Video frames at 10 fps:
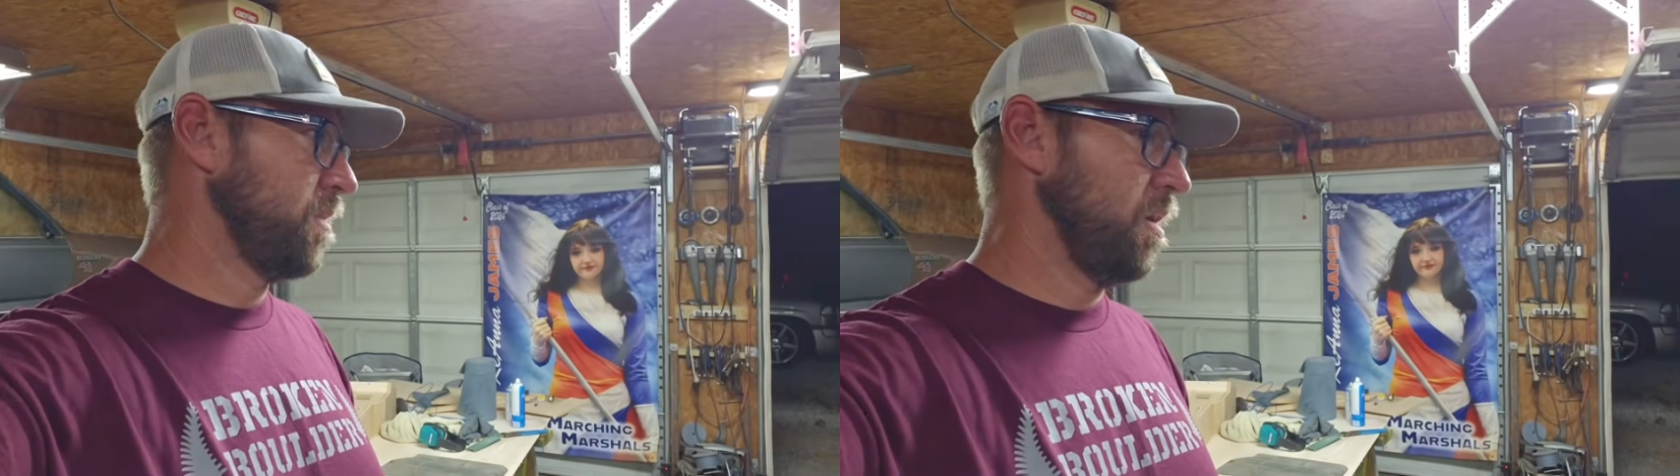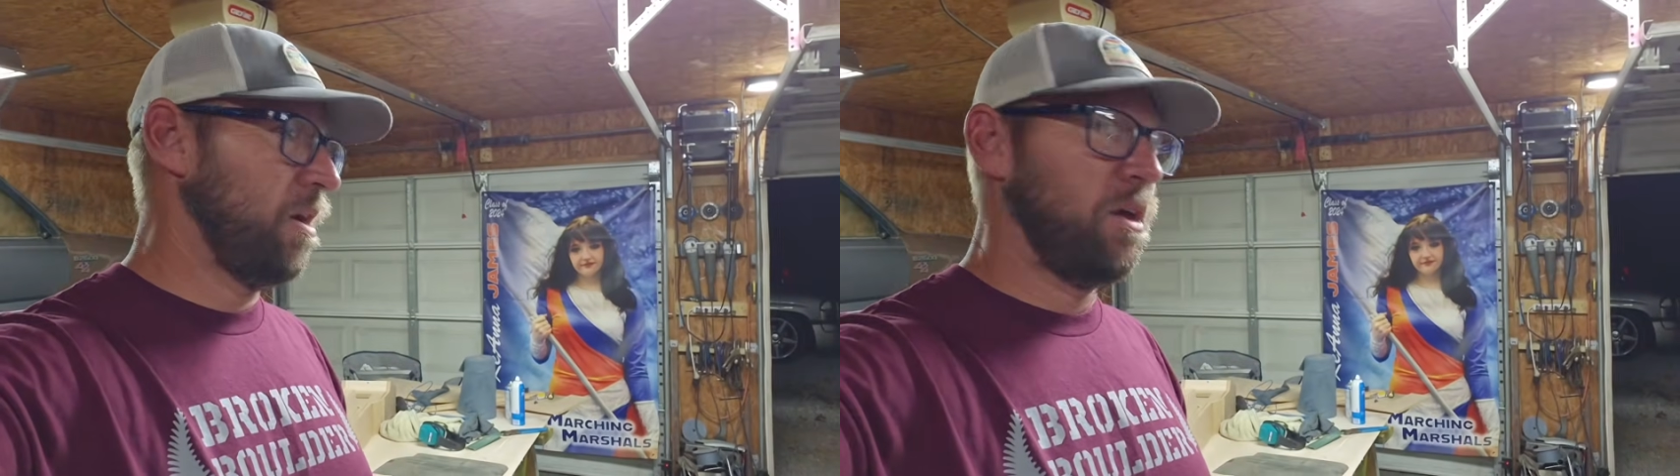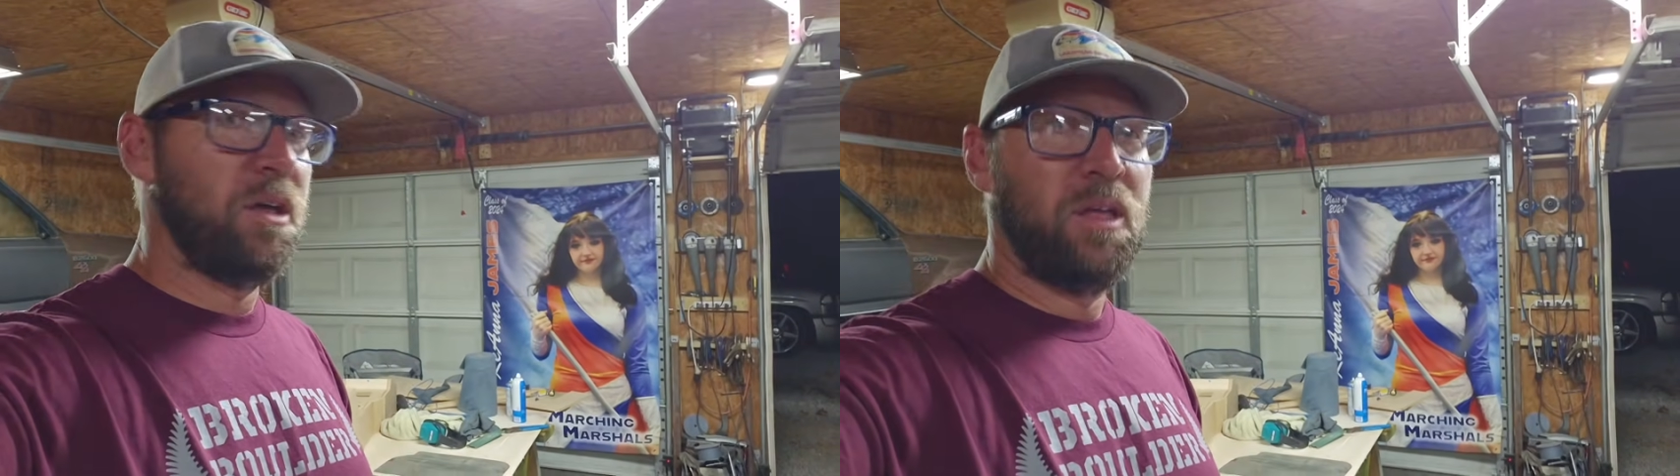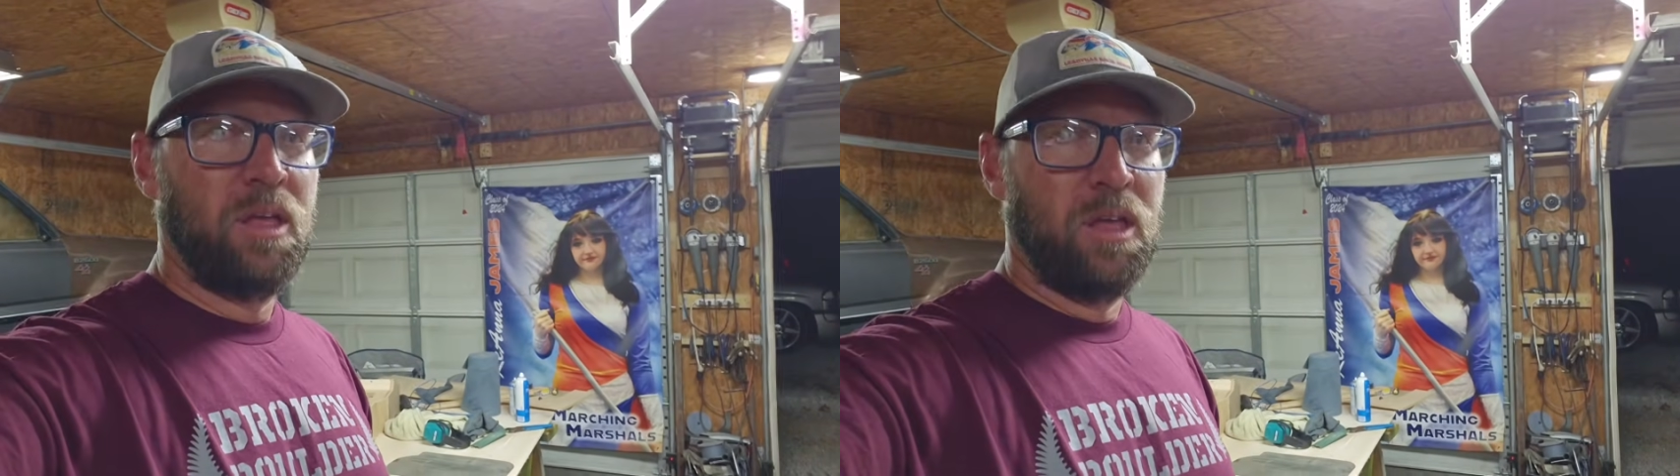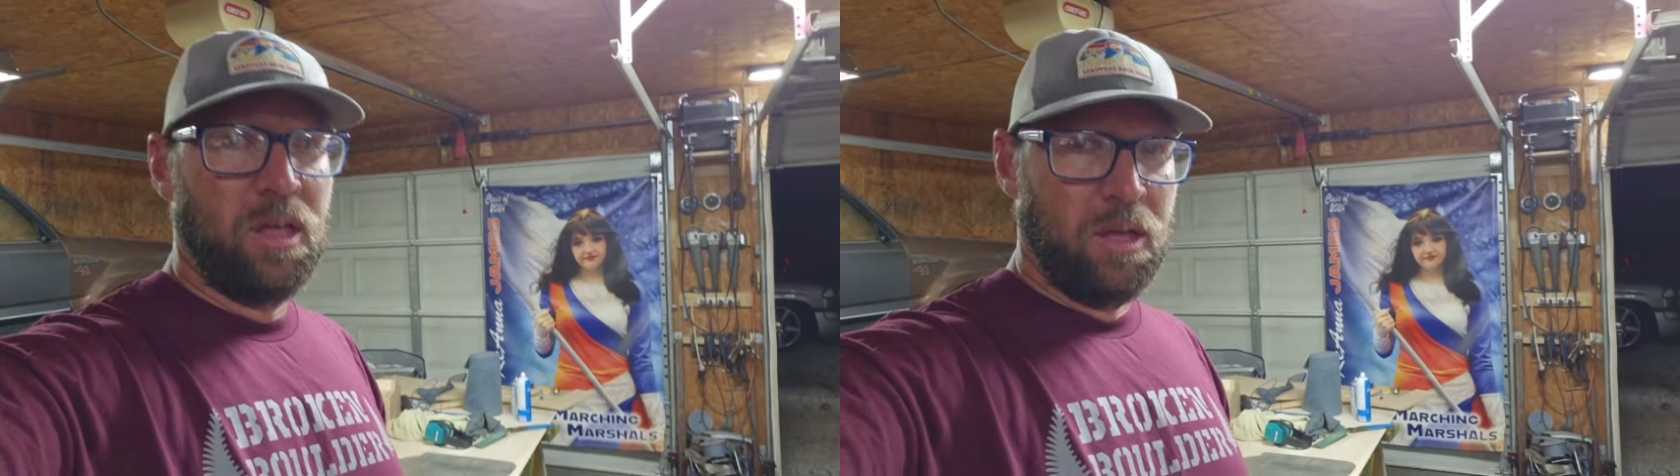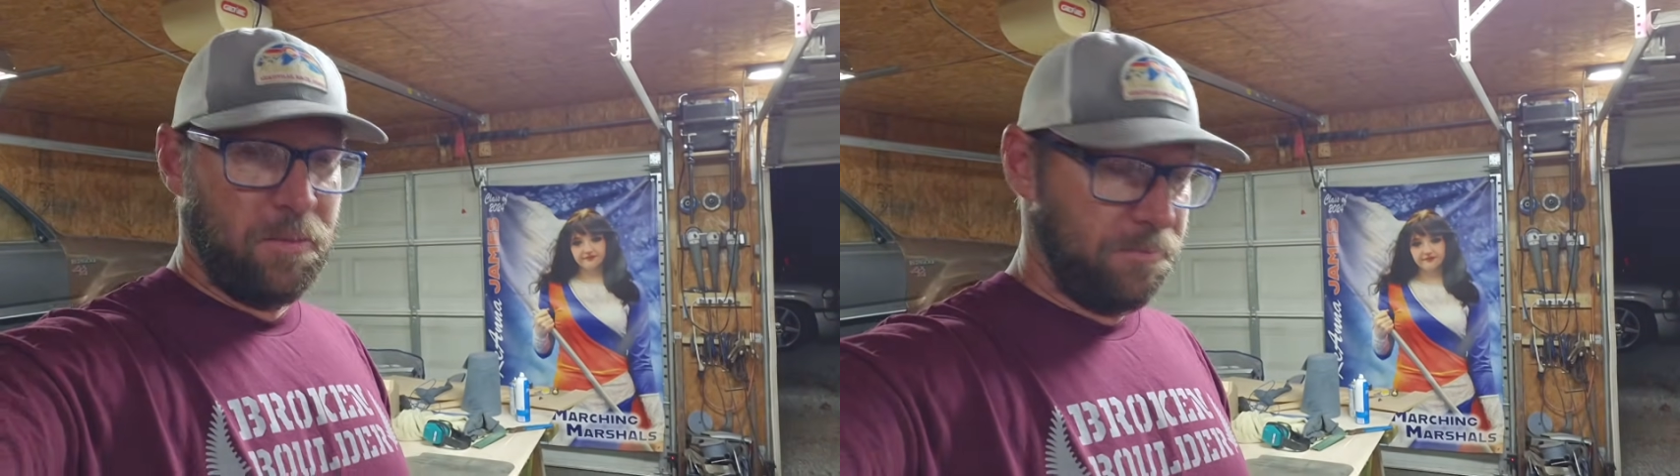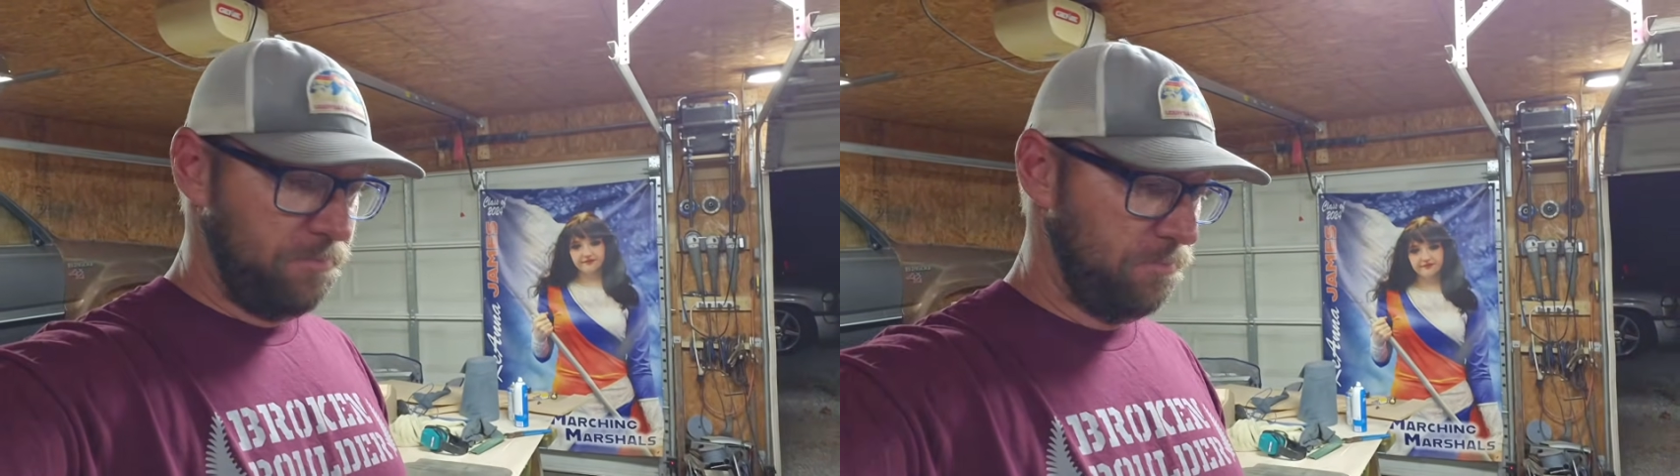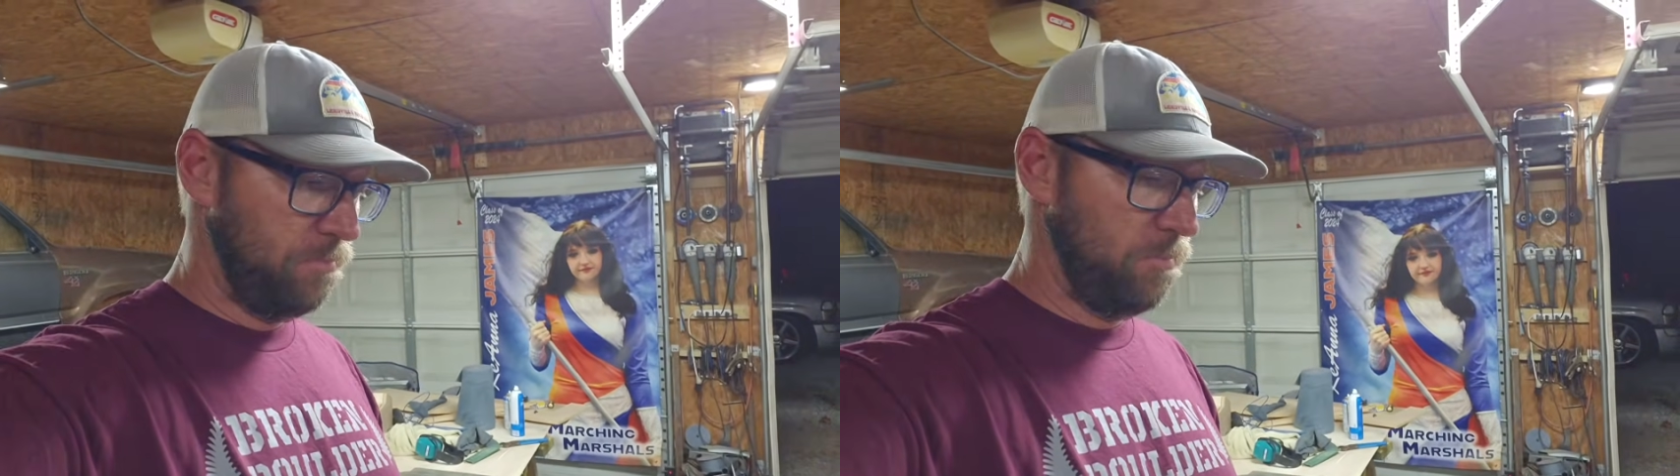
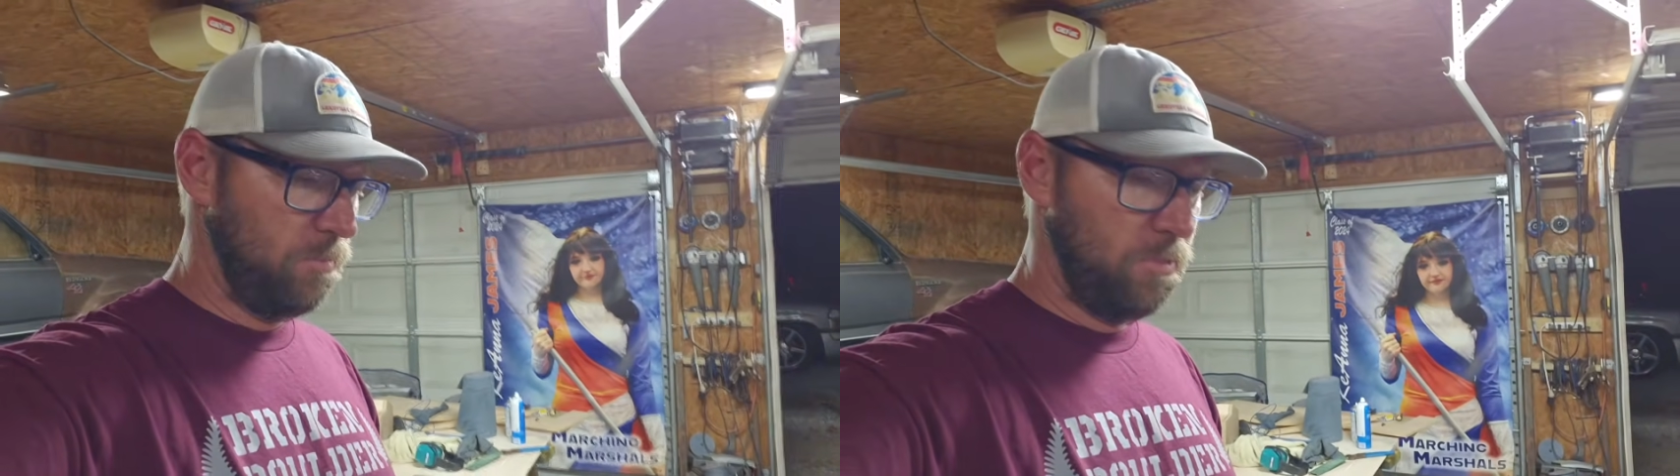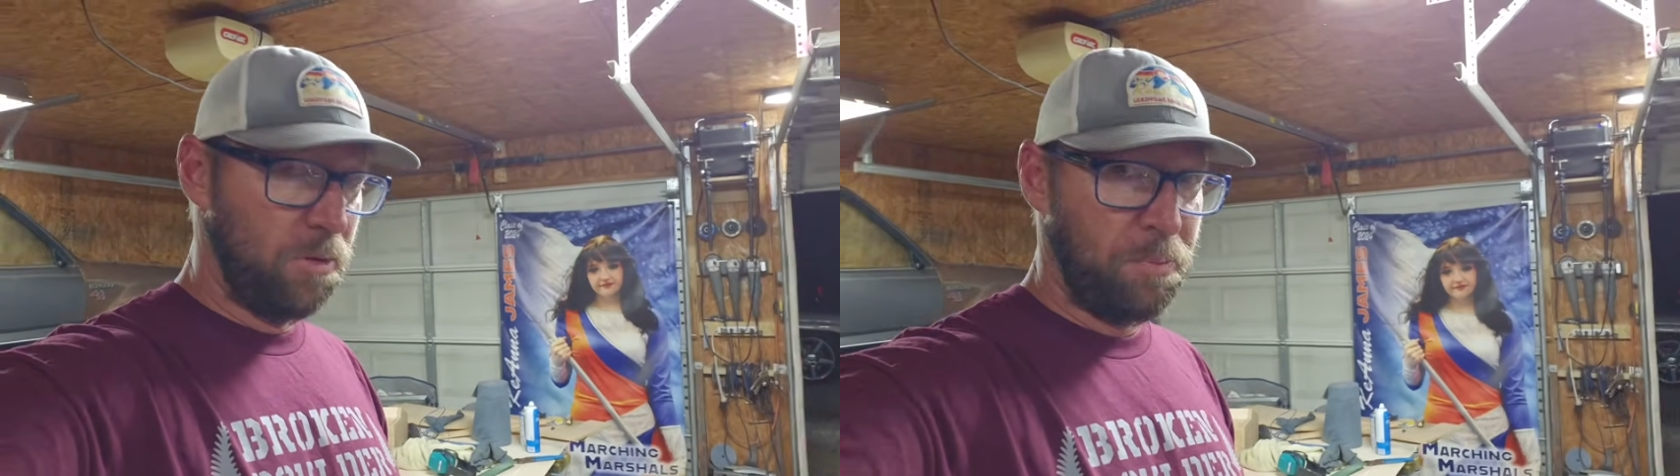The